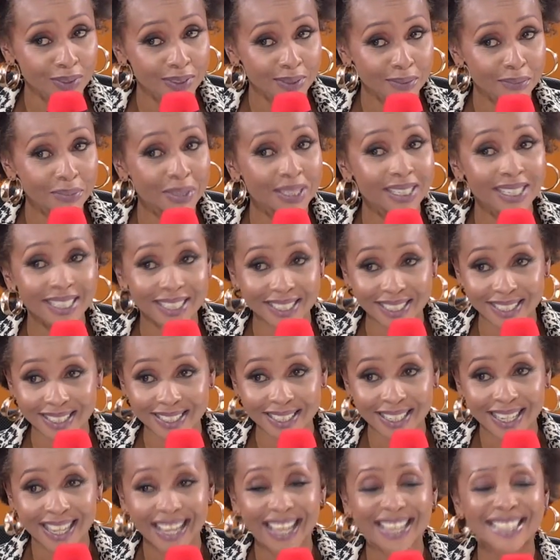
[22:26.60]
please,
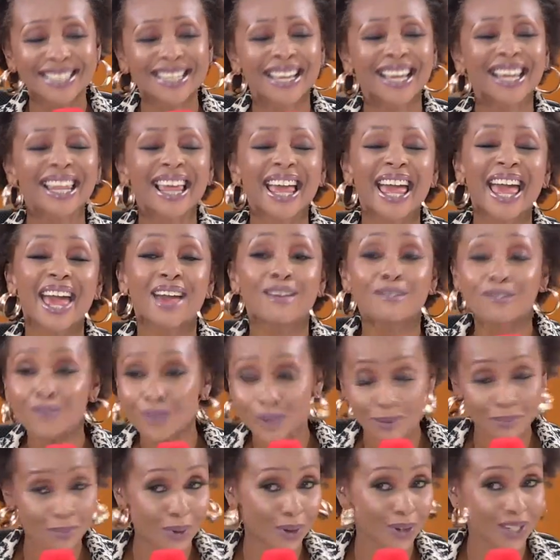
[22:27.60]
and tell
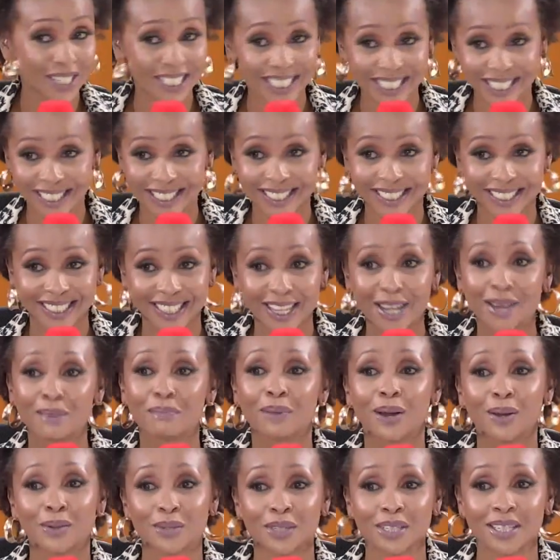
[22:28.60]
everybody
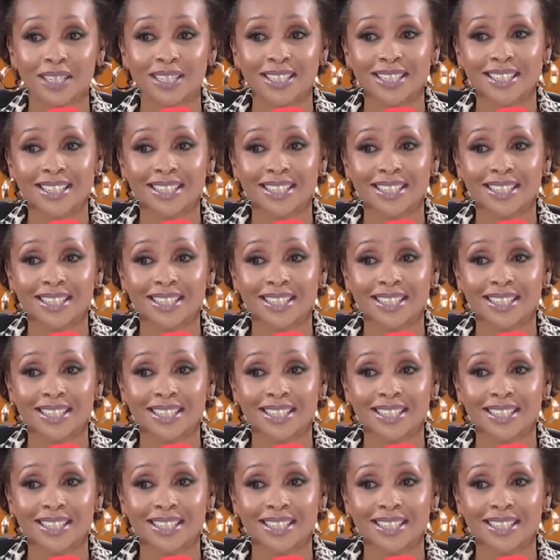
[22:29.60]
about it.